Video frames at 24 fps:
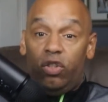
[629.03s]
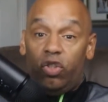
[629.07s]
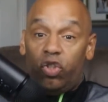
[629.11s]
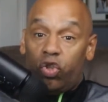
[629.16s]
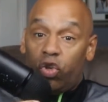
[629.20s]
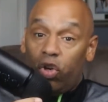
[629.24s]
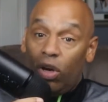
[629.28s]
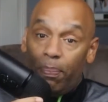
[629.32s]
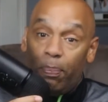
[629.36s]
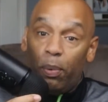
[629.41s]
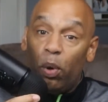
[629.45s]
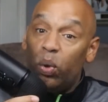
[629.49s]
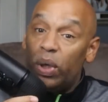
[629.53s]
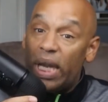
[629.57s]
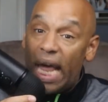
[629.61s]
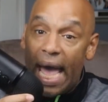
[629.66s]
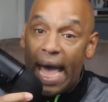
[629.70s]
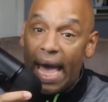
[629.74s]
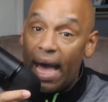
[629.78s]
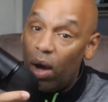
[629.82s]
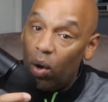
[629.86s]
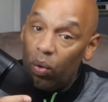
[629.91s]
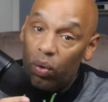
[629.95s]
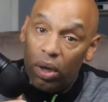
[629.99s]
triple
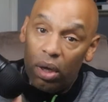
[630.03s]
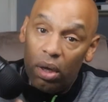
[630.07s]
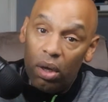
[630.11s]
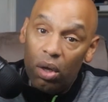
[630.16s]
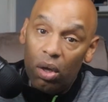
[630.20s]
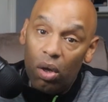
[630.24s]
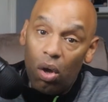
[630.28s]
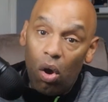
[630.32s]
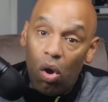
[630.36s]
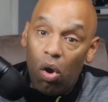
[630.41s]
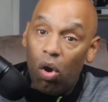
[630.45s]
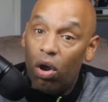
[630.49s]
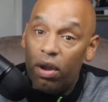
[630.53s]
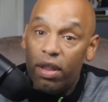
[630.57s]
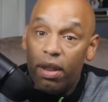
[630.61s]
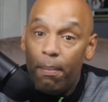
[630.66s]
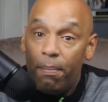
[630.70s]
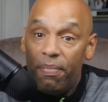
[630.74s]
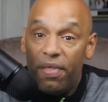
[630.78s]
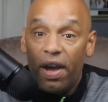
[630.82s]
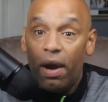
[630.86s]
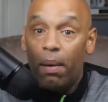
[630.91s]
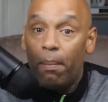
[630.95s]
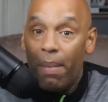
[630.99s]
down on the,
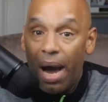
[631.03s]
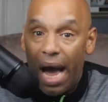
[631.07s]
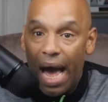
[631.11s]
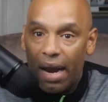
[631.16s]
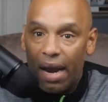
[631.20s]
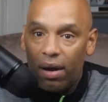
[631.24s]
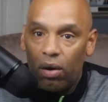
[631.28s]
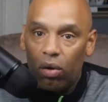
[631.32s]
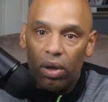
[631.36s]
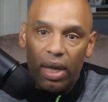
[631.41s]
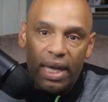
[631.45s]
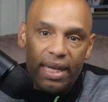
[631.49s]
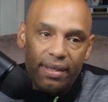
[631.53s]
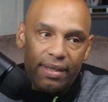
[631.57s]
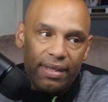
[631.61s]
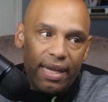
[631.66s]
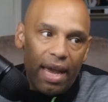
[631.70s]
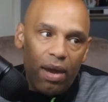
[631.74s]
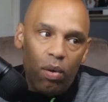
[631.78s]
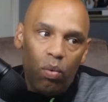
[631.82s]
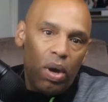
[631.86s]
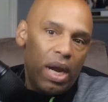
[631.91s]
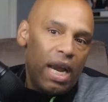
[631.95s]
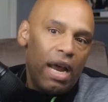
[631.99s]
their model and
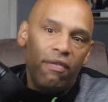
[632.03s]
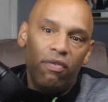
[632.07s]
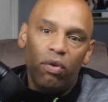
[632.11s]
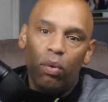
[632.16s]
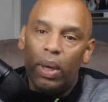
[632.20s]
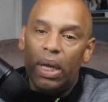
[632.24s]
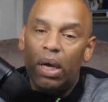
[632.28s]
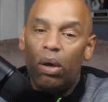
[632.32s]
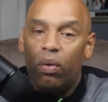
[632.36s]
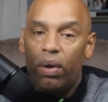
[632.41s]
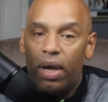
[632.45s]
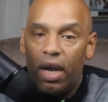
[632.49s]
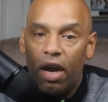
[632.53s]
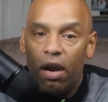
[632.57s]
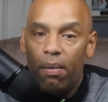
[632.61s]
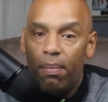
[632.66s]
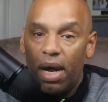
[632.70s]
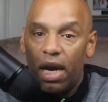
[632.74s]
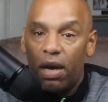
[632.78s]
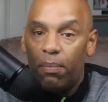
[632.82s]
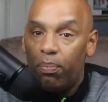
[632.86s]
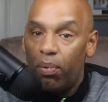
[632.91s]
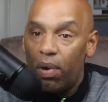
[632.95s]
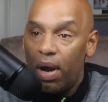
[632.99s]
say whatever we don't care
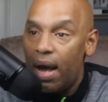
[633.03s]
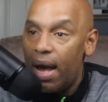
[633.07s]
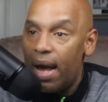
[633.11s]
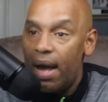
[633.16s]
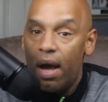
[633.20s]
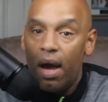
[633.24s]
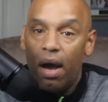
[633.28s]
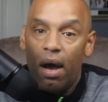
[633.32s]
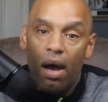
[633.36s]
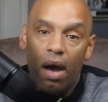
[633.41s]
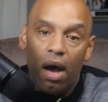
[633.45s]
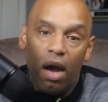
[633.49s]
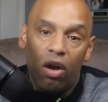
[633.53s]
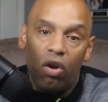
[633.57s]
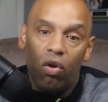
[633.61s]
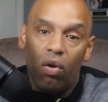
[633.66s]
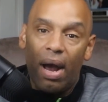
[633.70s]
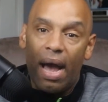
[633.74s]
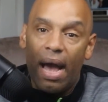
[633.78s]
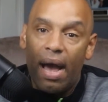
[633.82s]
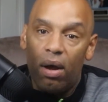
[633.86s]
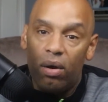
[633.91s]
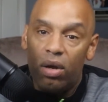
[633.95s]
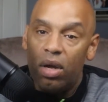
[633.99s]
about a, pro, uh, a
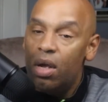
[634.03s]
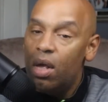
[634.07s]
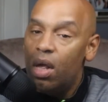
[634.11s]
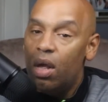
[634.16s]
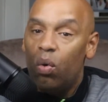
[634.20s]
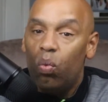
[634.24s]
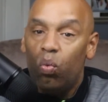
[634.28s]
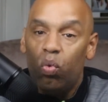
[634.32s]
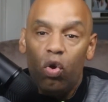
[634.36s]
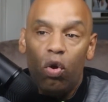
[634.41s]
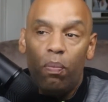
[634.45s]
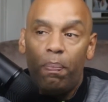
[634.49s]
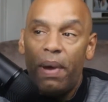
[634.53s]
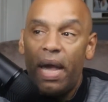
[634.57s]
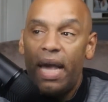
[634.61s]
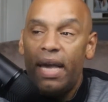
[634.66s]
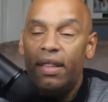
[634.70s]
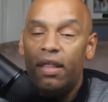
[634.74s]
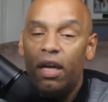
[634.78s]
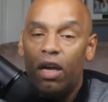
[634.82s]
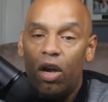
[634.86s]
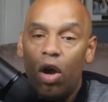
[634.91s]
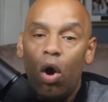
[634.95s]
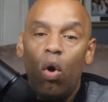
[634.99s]
crowd we'll pay
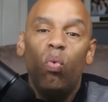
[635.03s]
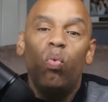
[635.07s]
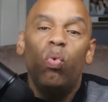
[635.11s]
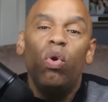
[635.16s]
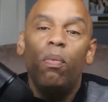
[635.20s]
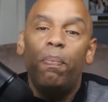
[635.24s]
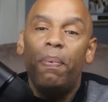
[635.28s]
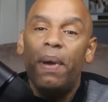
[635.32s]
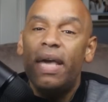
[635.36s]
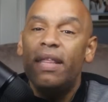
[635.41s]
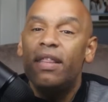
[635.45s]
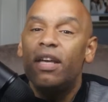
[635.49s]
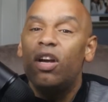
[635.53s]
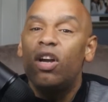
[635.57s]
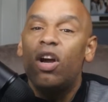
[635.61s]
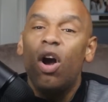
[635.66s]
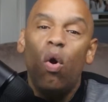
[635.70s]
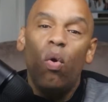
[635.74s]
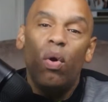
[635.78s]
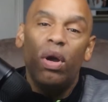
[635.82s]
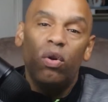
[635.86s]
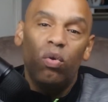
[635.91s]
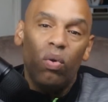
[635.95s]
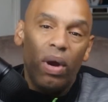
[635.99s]
the go, we'll pay the
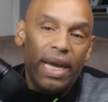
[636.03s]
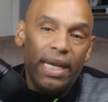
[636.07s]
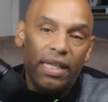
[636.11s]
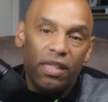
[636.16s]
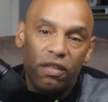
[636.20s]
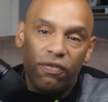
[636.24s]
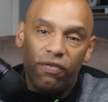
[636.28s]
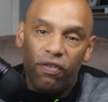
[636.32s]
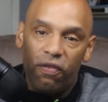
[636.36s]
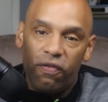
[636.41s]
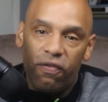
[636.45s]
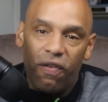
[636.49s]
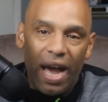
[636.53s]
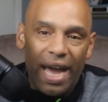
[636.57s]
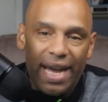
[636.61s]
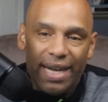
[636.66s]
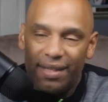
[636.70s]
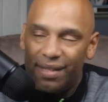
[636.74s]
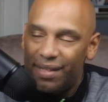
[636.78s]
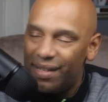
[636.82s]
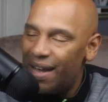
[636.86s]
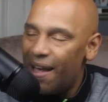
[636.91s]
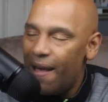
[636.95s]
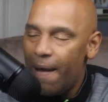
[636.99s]
going rates for
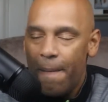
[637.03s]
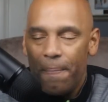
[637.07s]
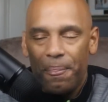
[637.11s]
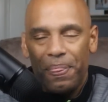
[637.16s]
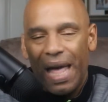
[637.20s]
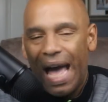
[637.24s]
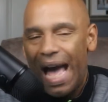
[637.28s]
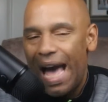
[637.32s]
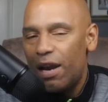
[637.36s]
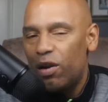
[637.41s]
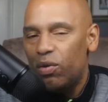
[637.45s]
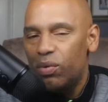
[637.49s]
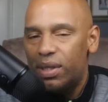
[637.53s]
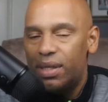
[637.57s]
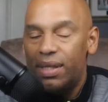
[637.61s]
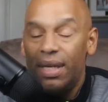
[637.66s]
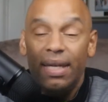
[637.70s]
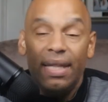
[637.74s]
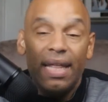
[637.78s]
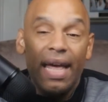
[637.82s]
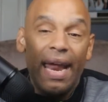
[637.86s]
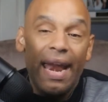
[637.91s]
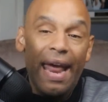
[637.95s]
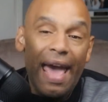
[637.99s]
fights i don't
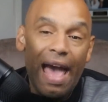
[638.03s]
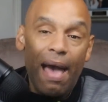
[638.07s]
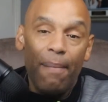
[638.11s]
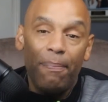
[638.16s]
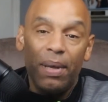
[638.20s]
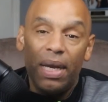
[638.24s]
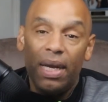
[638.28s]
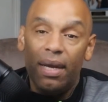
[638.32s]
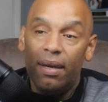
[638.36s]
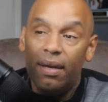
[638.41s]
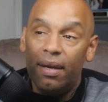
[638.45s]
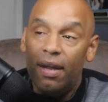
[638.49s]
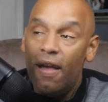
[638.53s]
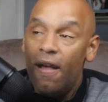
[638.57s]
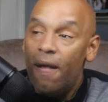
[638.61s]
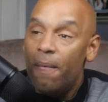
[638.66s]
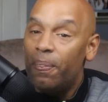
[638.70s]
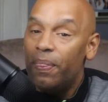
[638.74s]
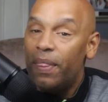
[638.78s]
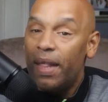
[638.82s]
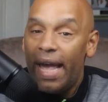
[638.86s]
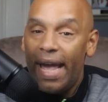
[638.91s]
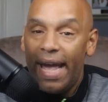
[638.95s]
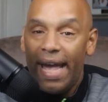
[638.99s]
see that happening
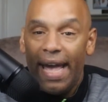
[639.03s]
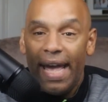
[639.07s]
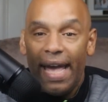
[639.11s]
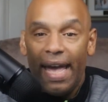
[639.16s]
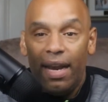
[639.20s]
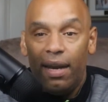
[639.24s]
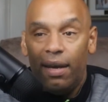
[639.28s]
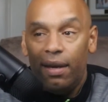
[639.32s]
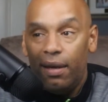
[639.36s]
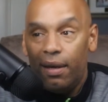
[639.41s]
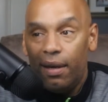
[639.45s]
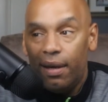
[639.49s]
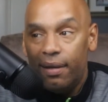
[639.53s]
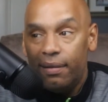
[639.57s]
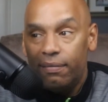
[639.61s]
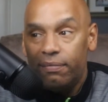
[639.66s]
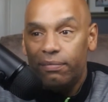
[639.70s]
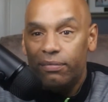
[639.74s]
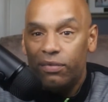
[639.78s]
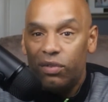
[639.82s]
and